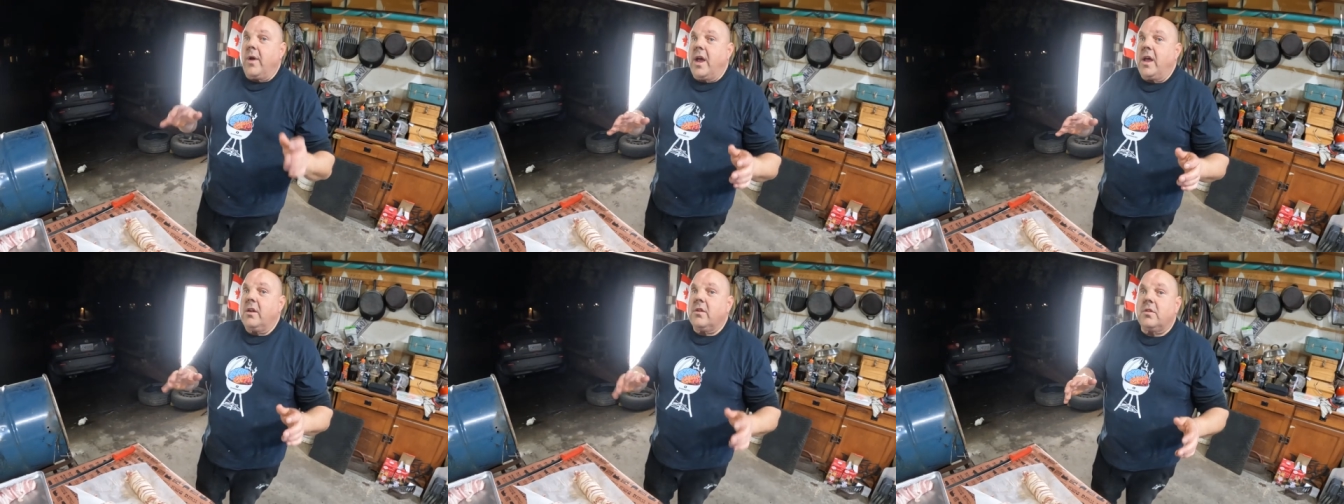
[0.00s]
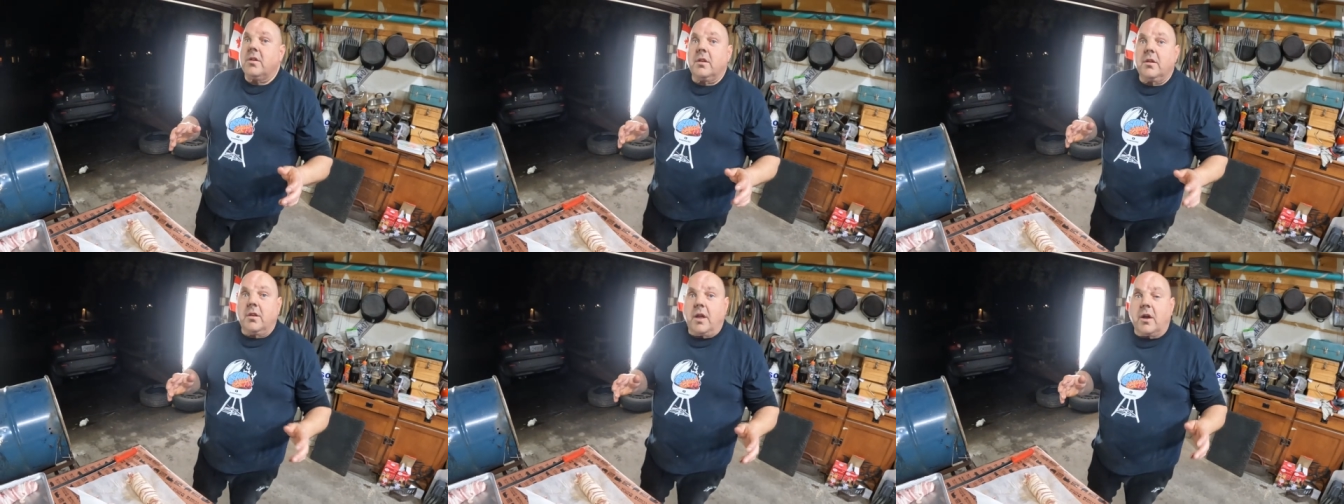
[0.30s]
way
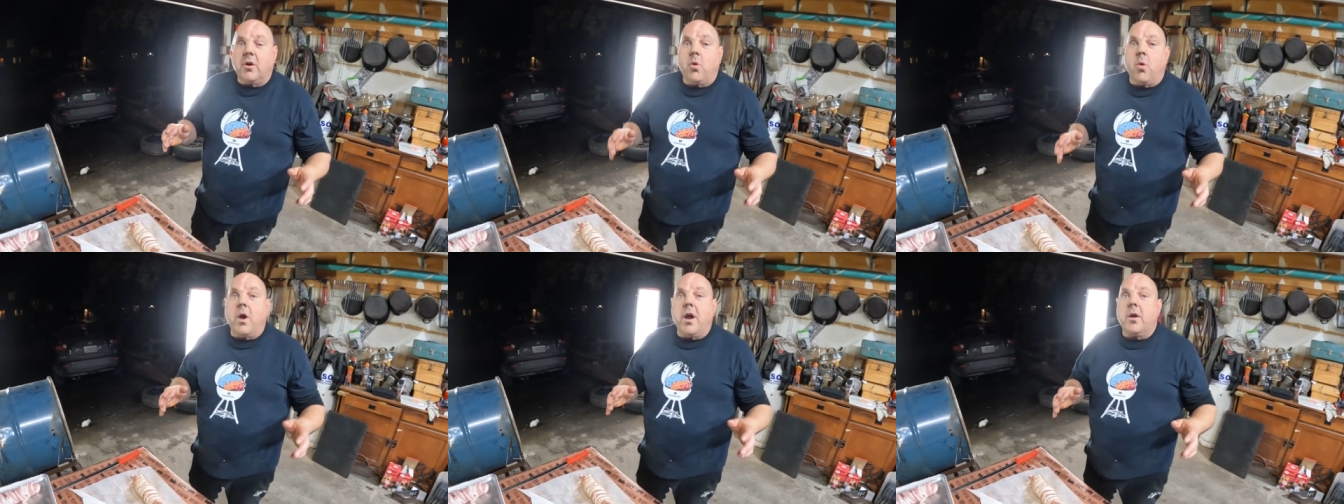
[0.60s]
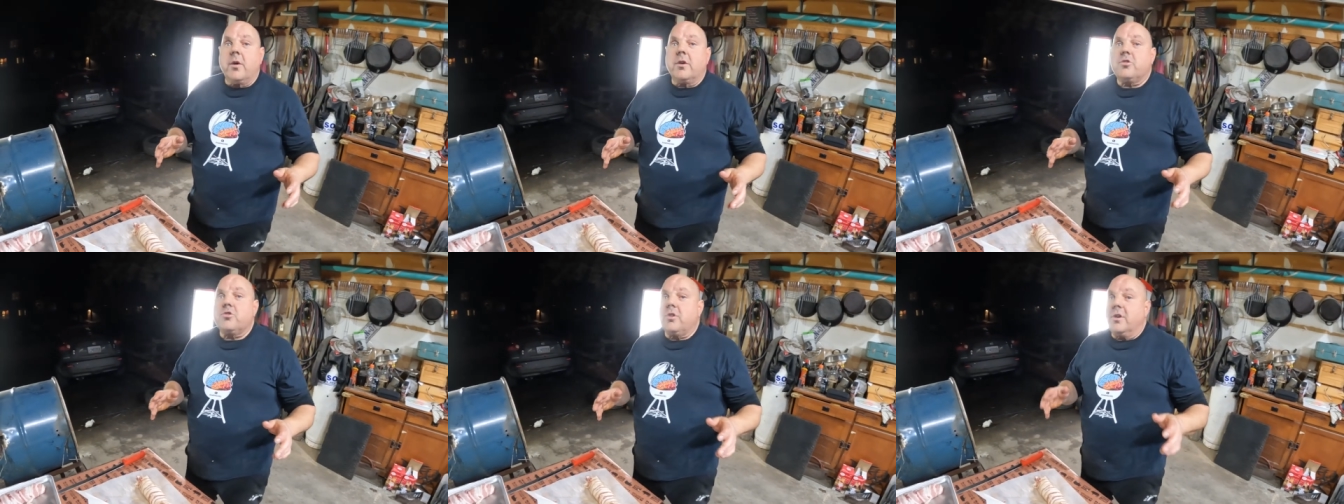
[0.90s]
to
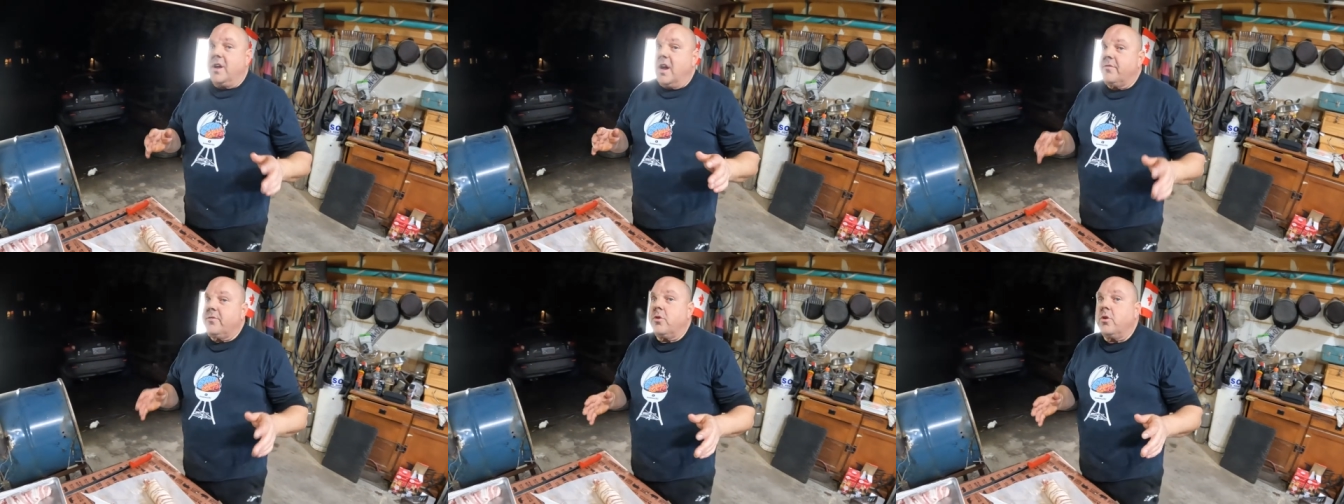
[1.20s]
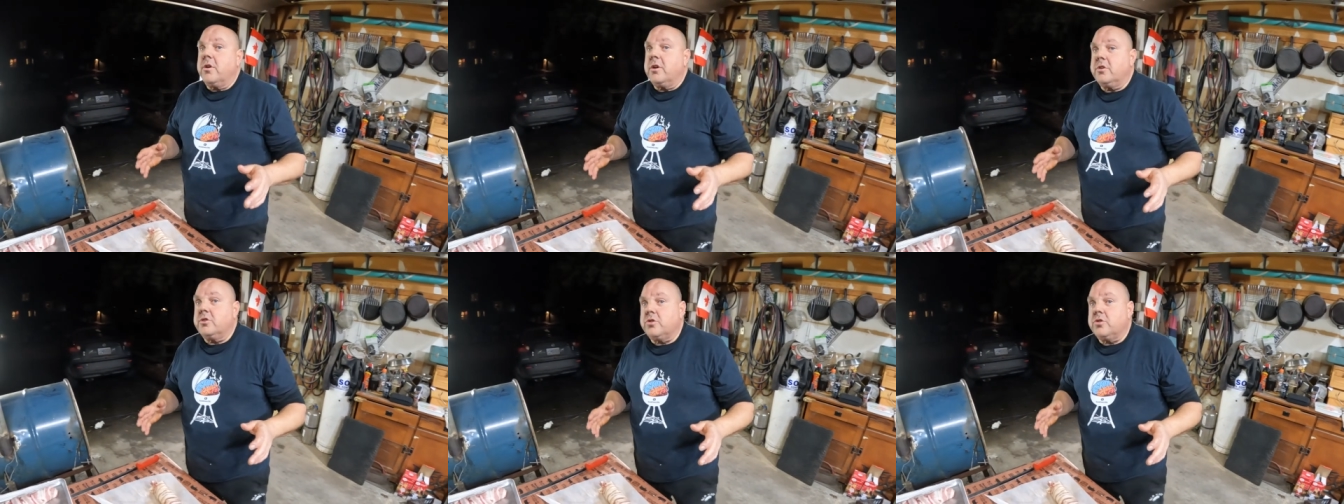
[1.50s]
acquire a shirt, you have to earn